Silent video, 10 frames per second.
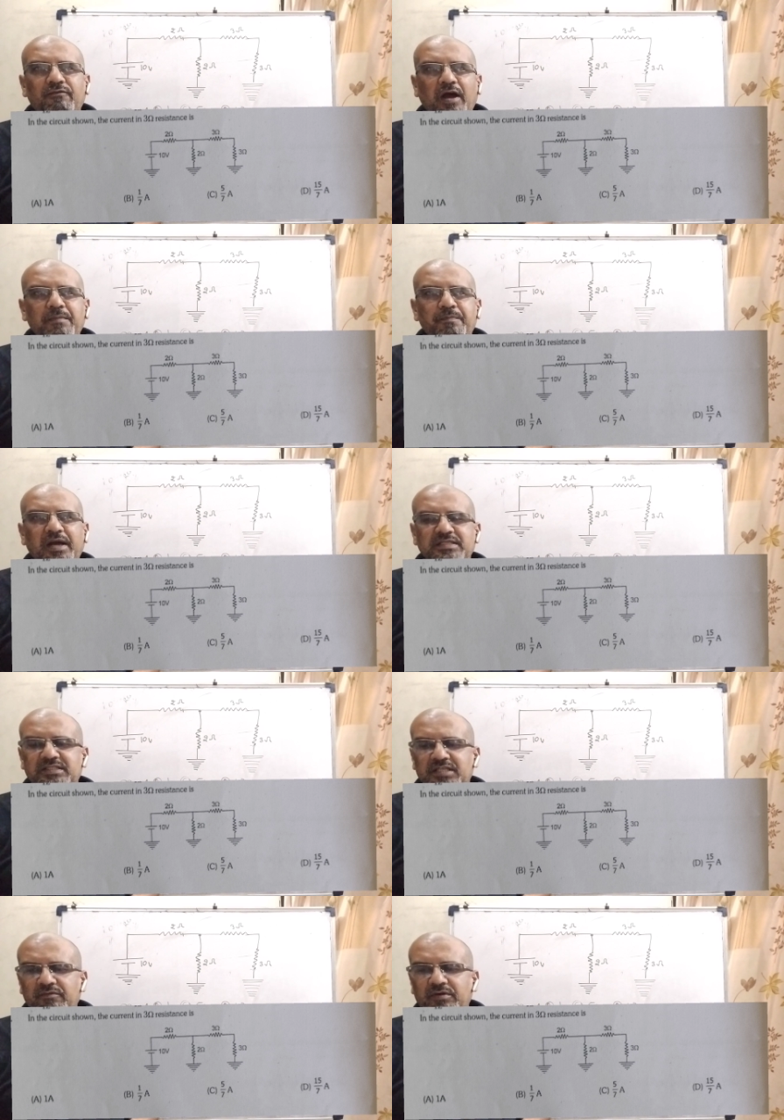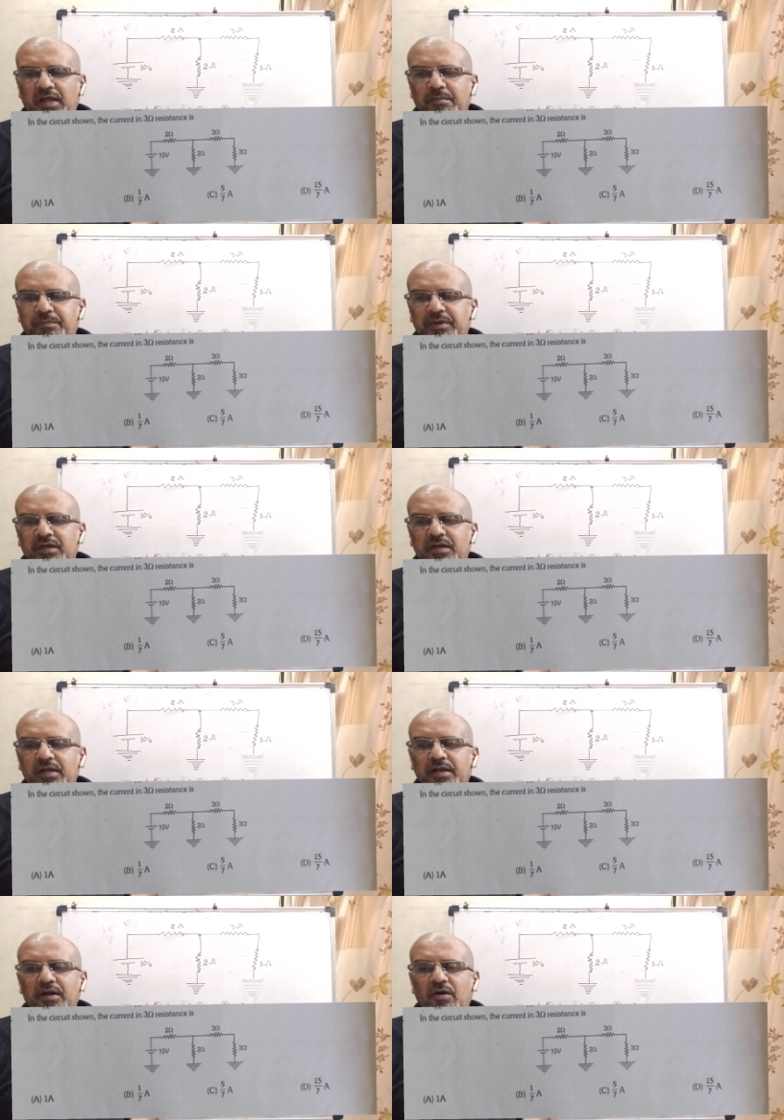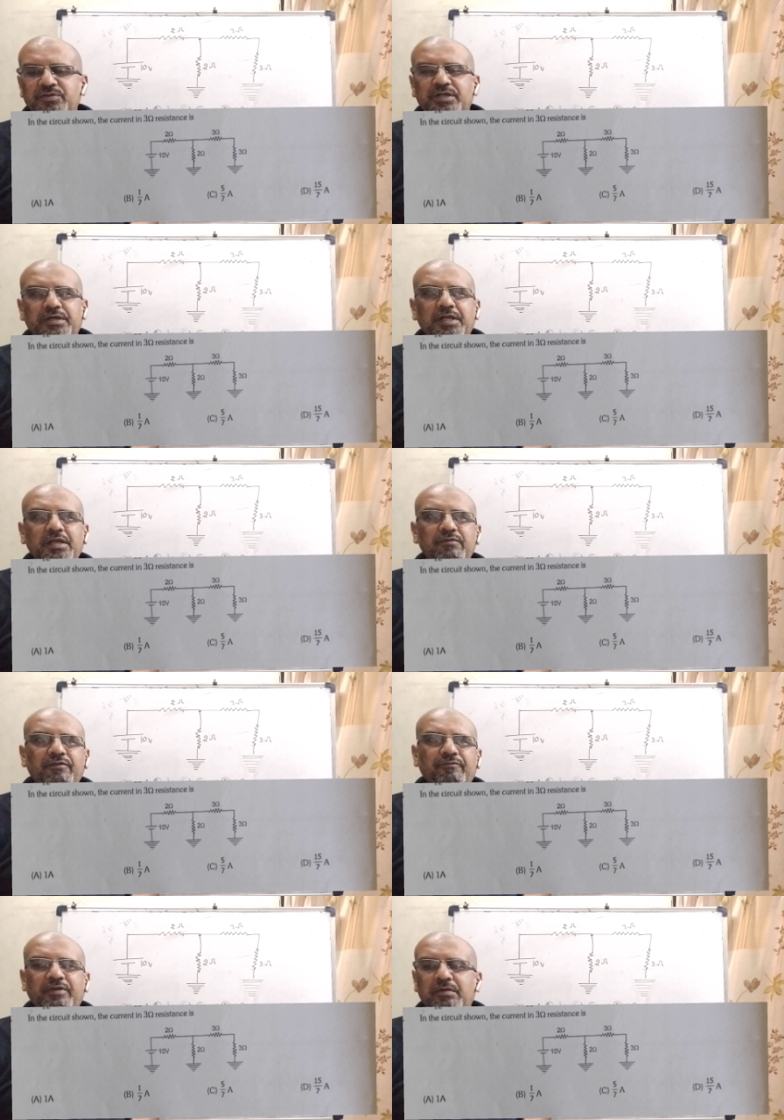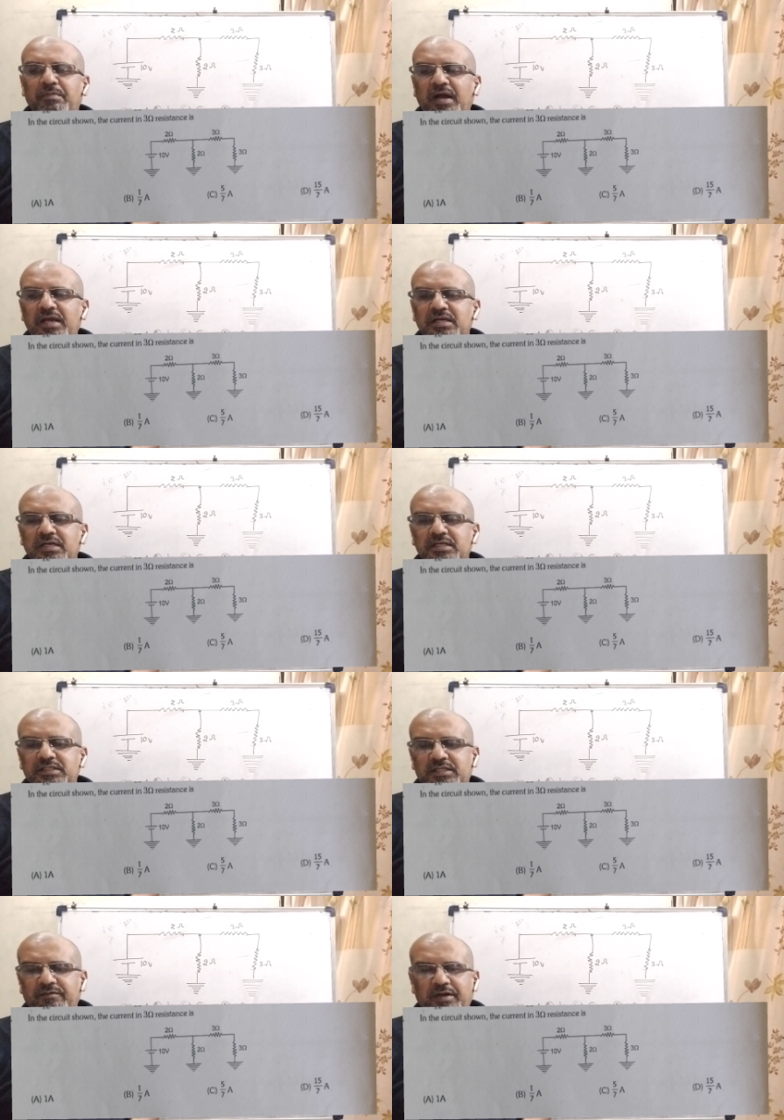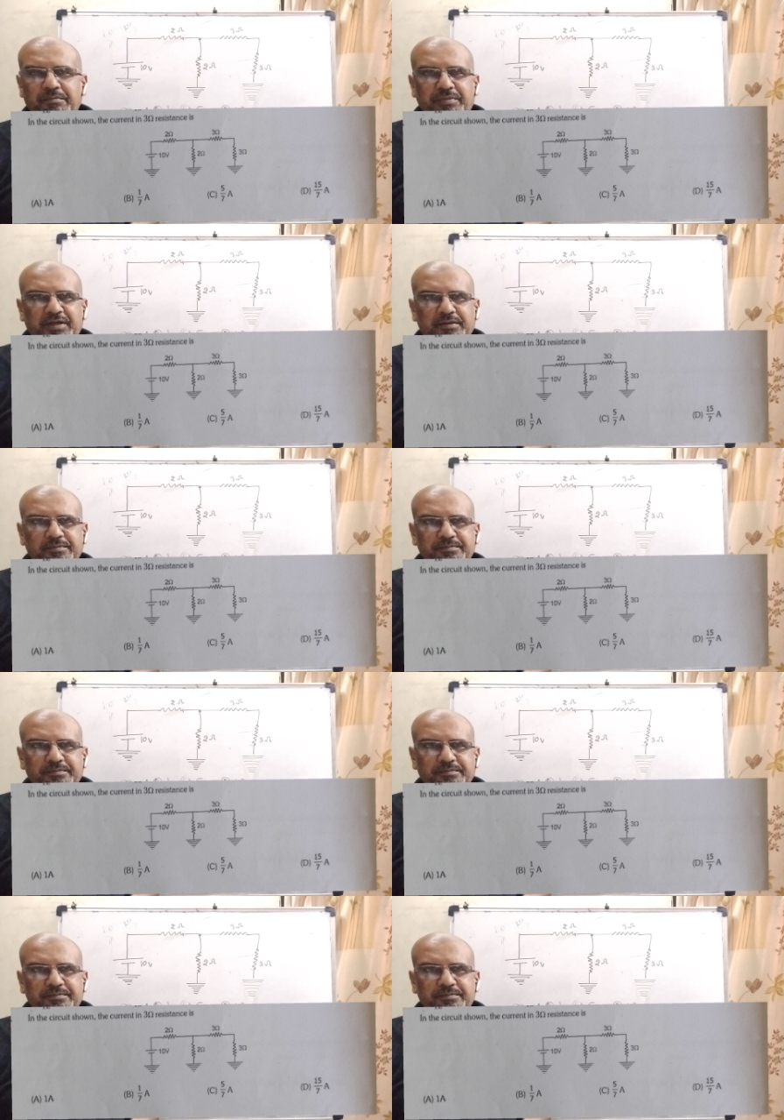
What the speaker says: 5 by 7 ampere, and option D, 15 by 7 ampere.